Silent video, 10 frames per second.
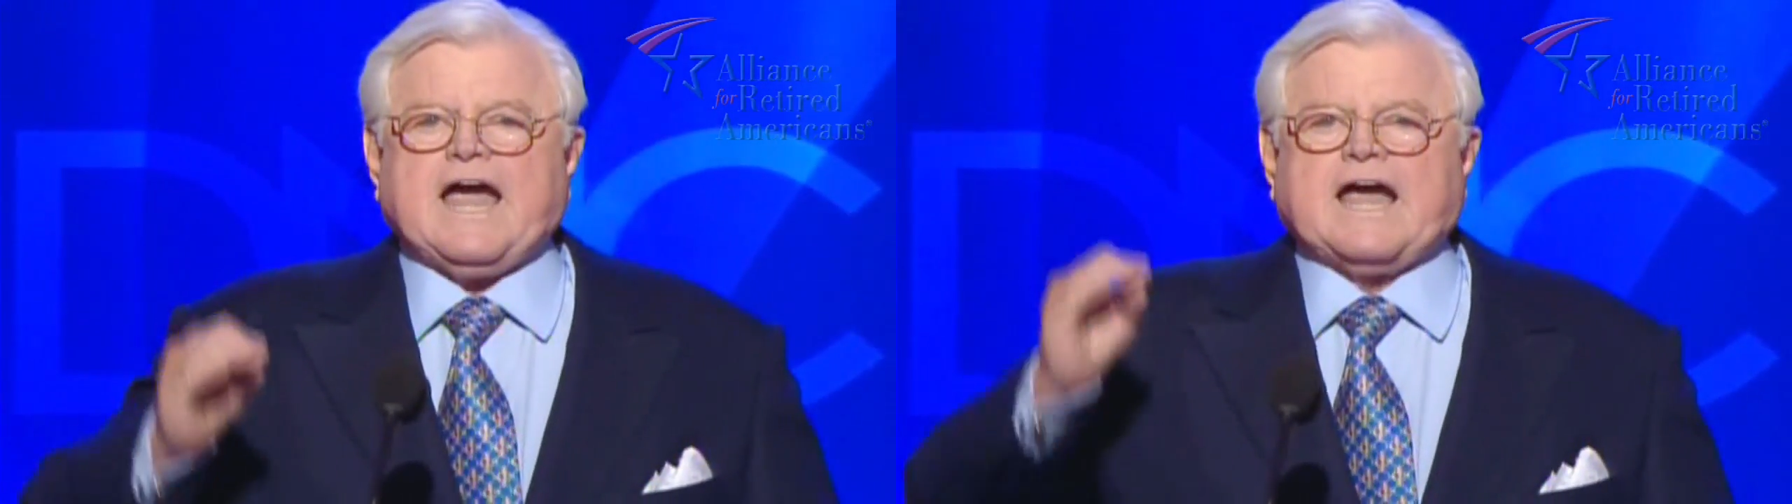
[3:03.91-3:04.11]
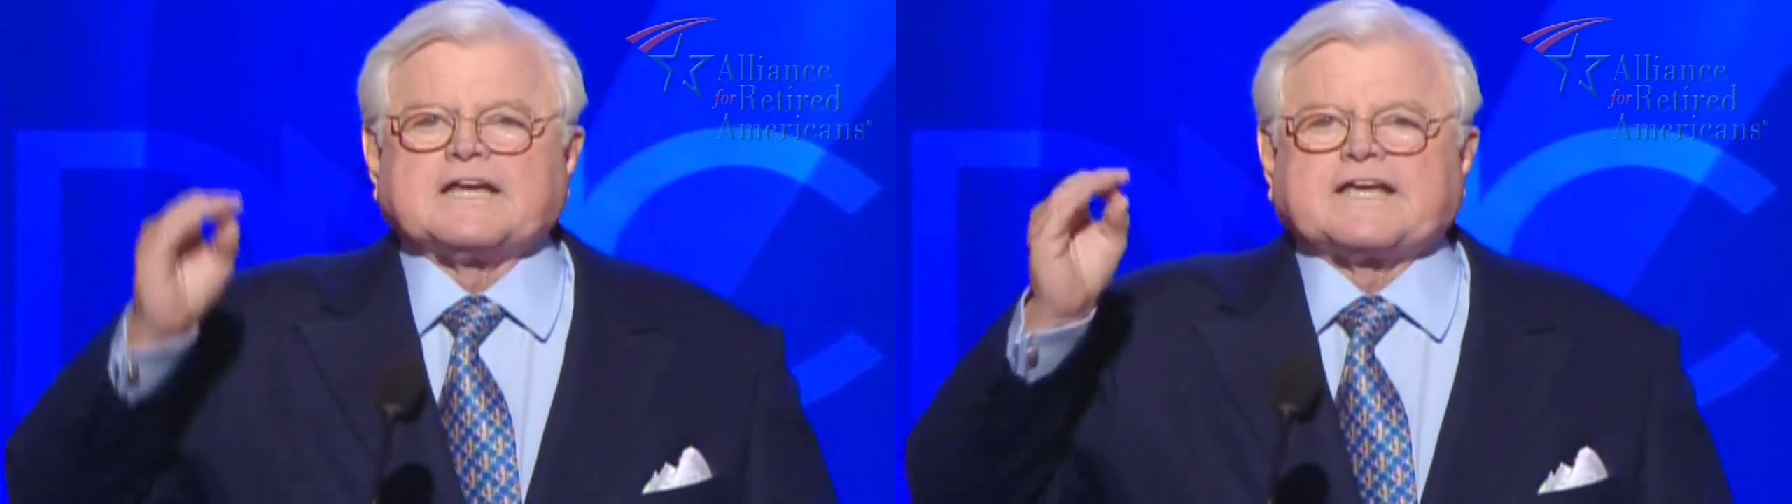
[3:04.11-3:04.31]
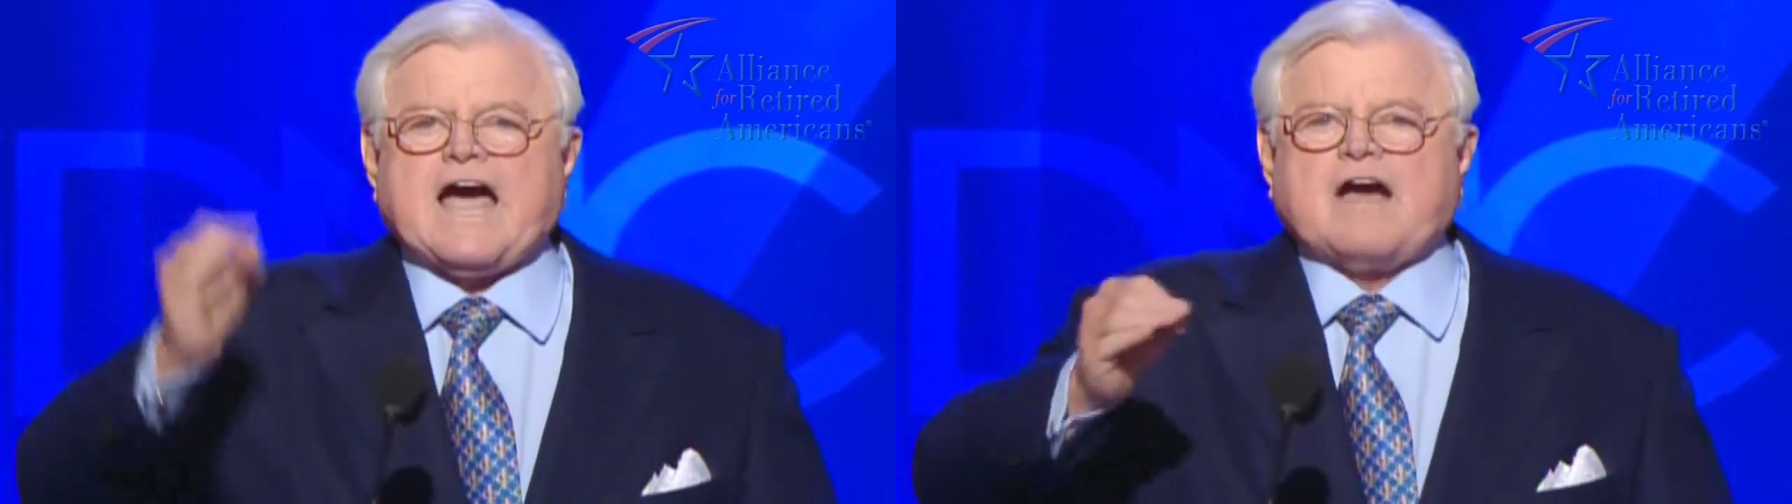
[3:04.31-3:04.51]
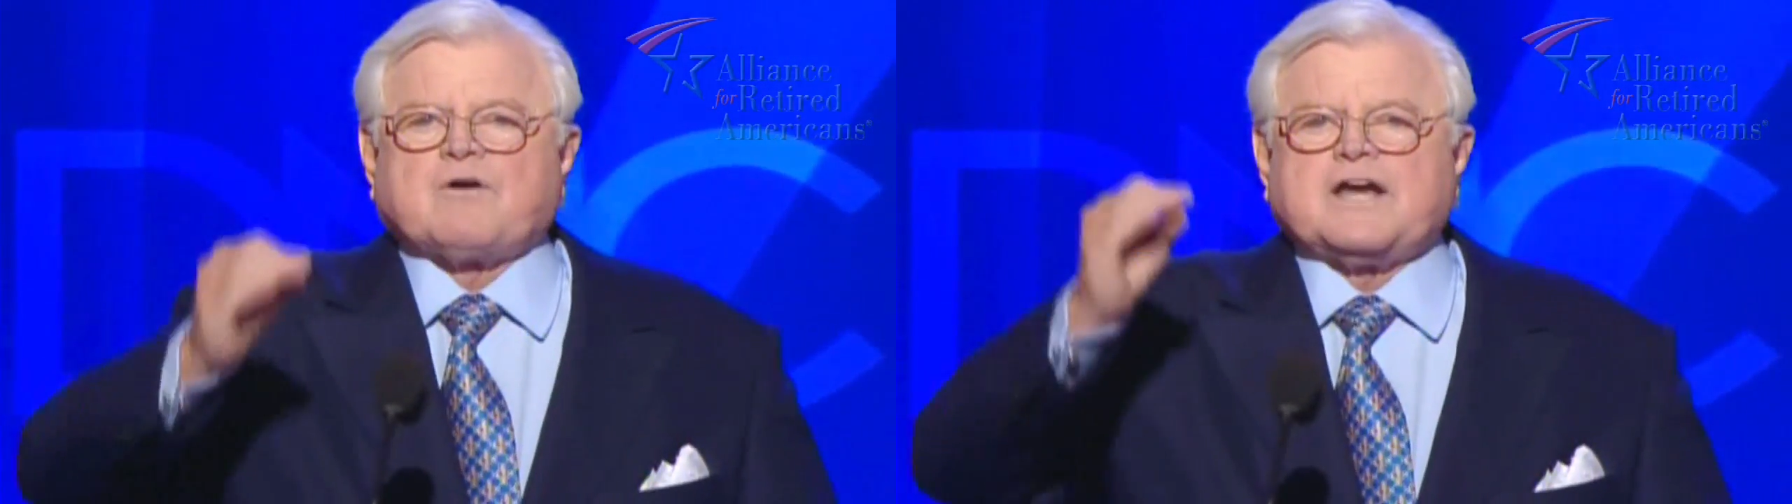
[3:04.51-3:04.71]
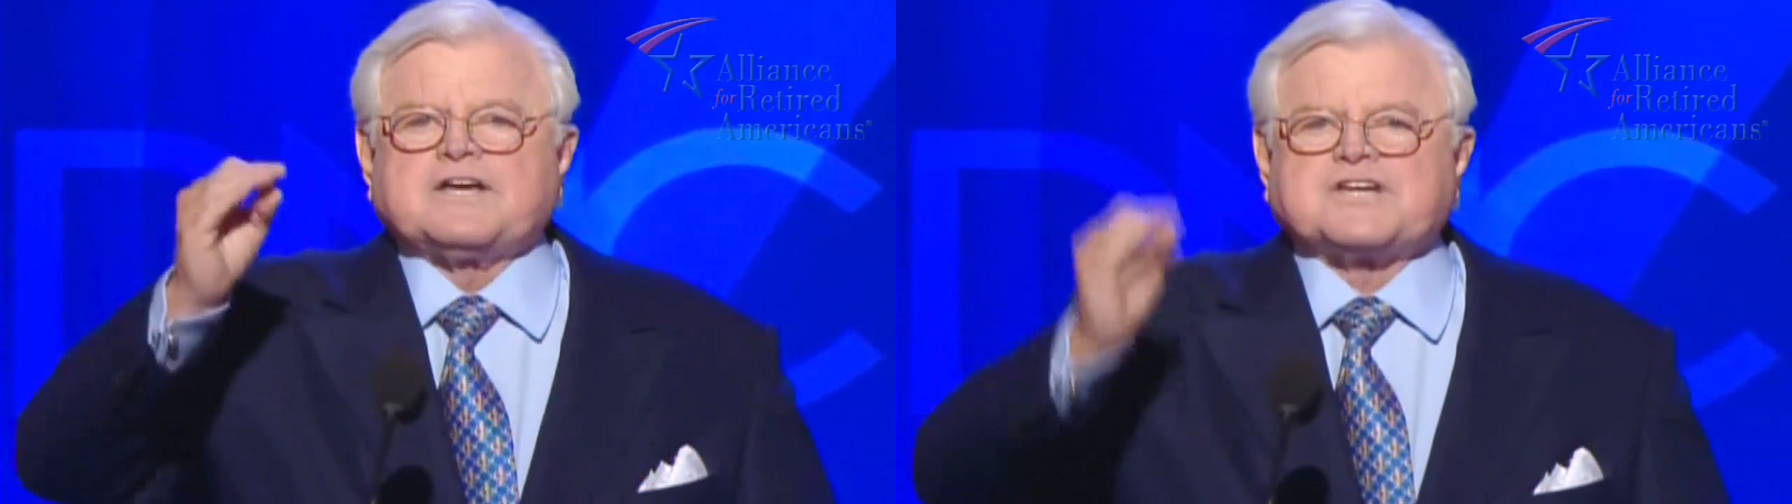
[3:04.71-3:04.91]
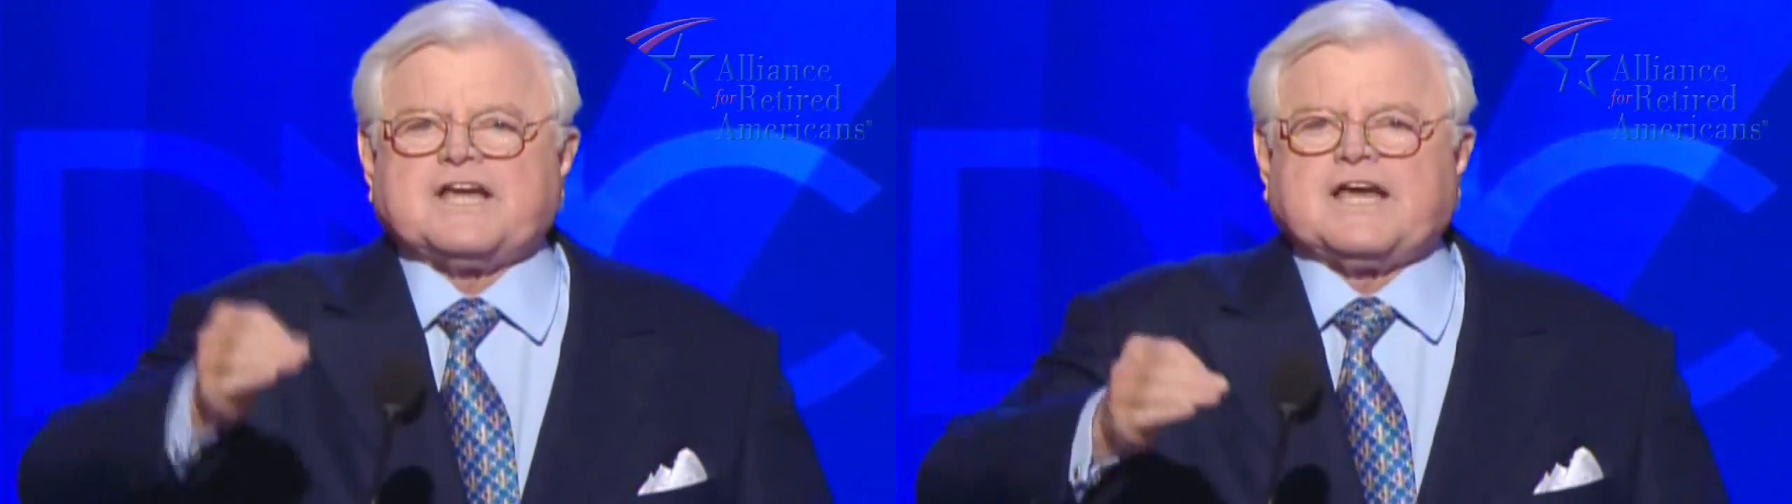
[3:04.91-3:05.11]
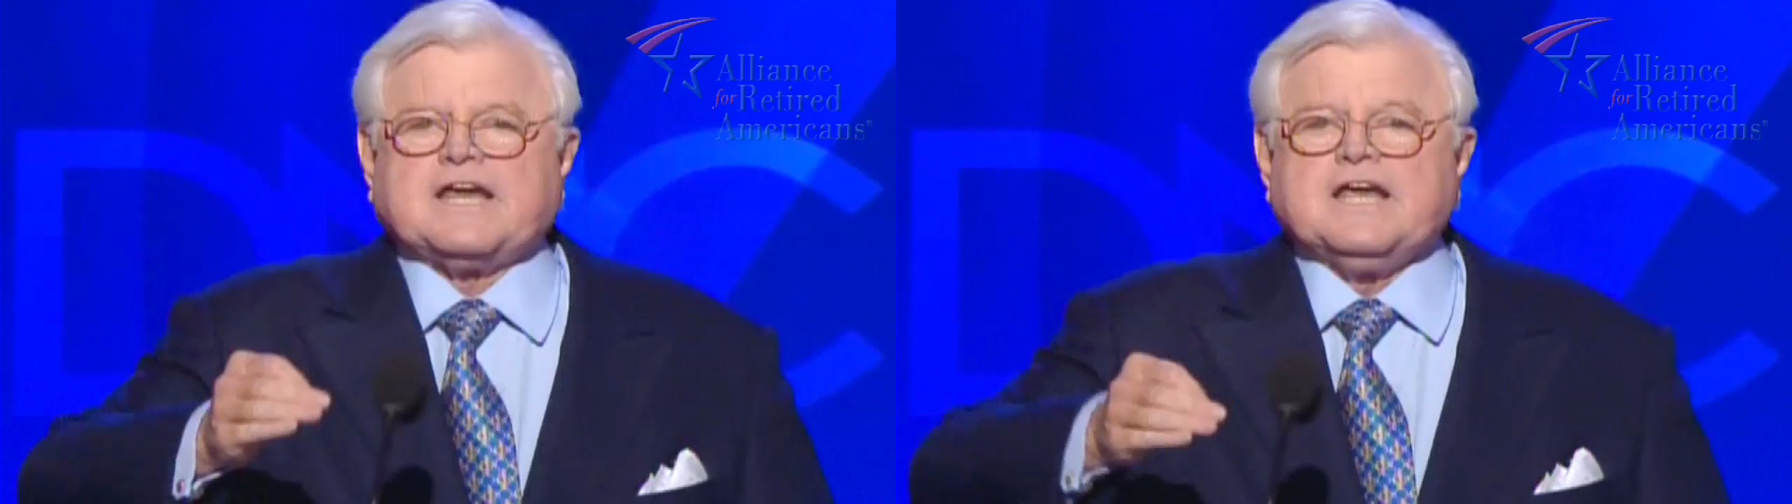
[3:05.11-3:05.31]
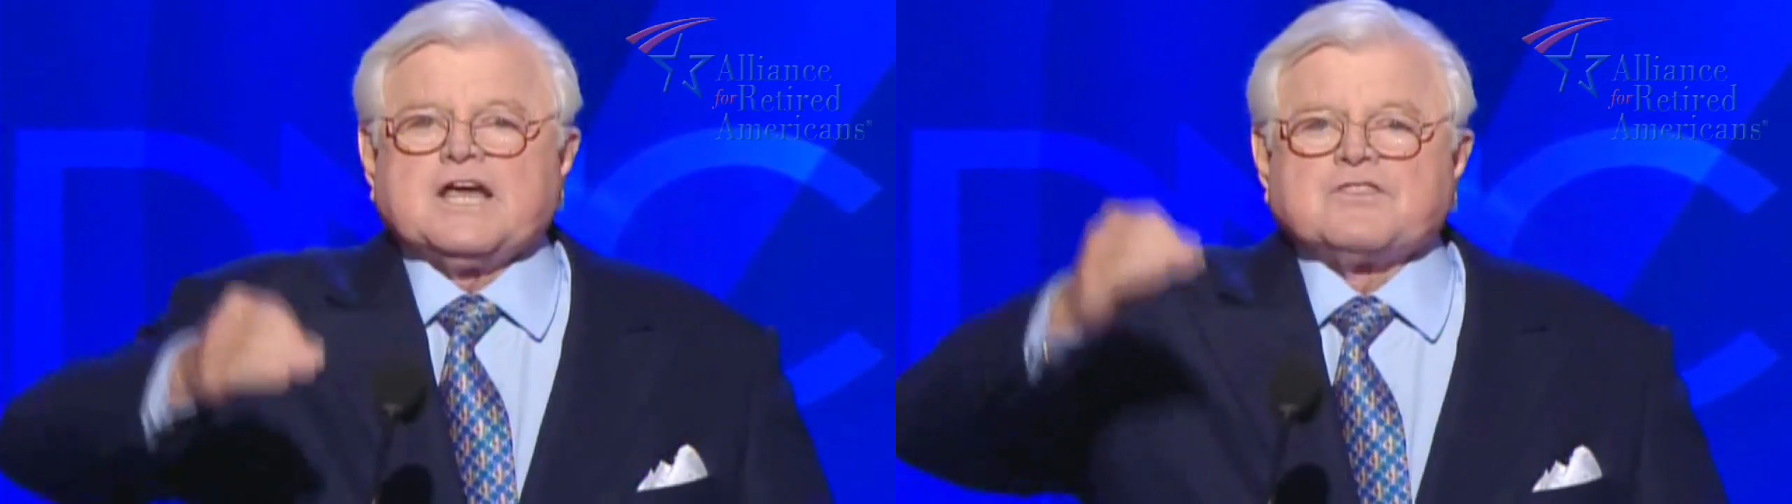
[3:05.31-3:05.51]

and guarantee